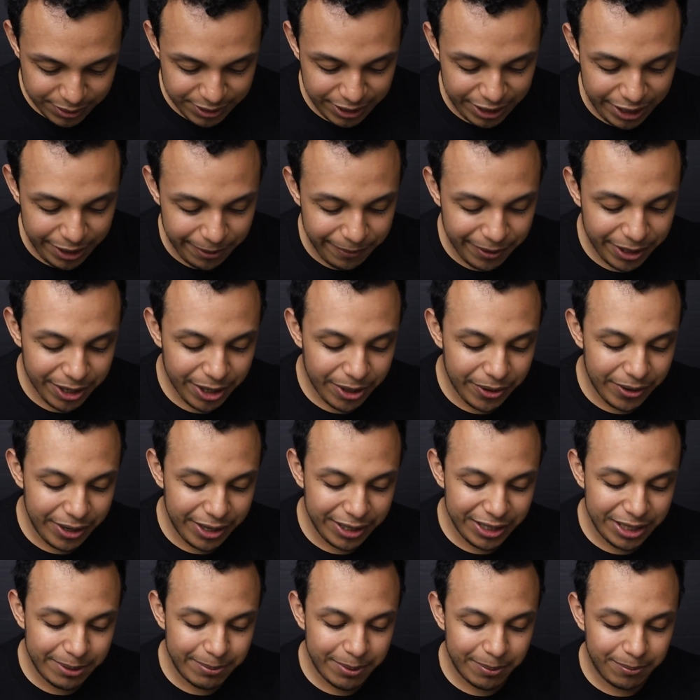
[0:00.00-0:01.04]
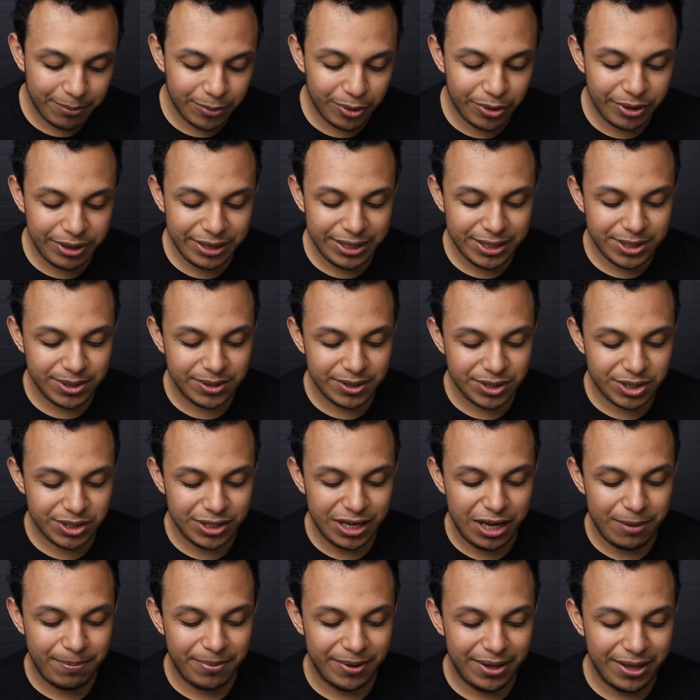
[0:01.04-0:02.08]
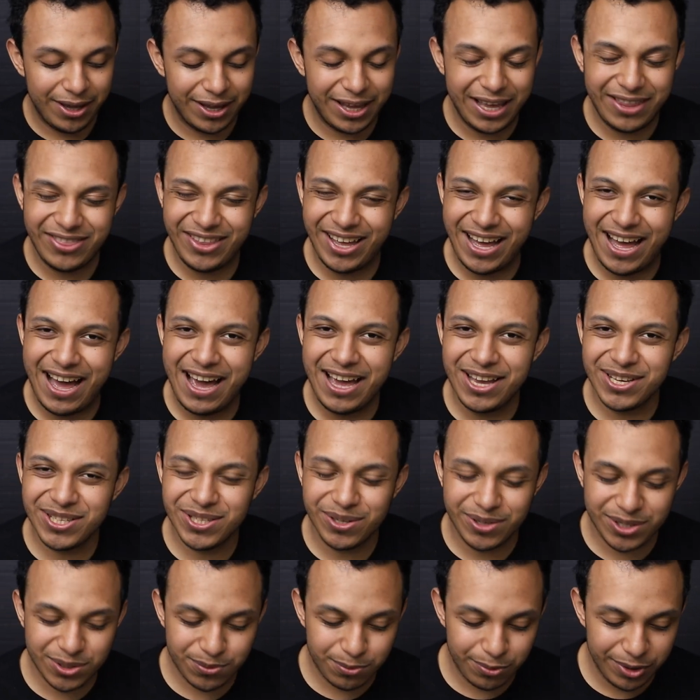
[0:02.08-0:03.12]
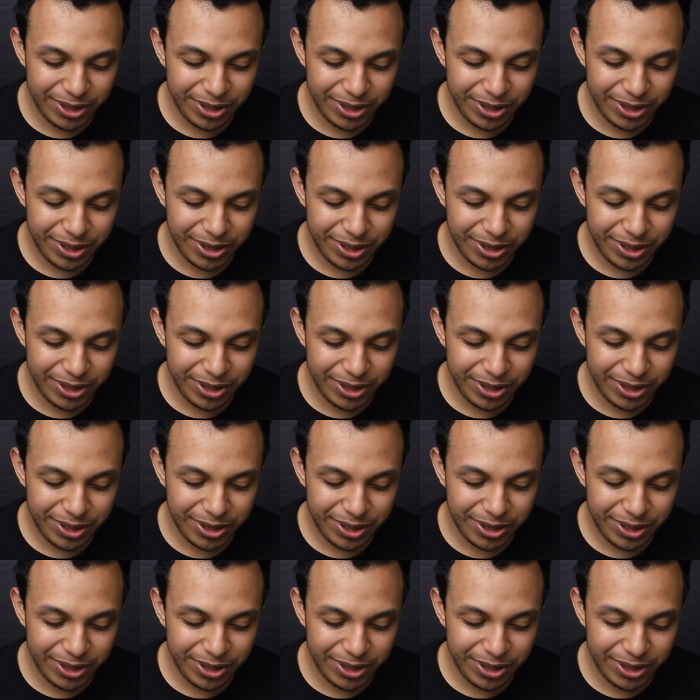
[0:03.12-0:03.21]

So here we go a little bit more into the shape. Again, the ISO is